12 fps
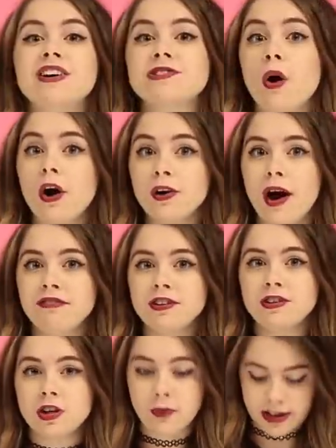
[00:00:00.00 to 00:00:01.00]
So all you have
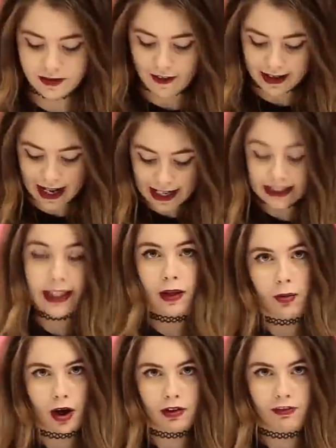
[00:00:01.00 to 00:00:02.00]
to do is find a
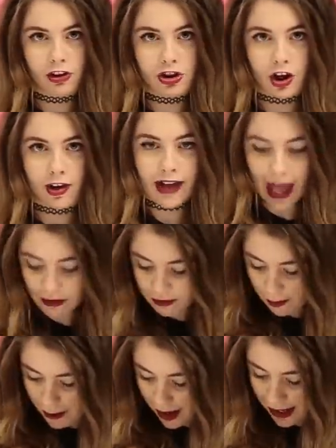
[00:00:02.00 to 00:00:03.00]
clean part of your shirt and rub it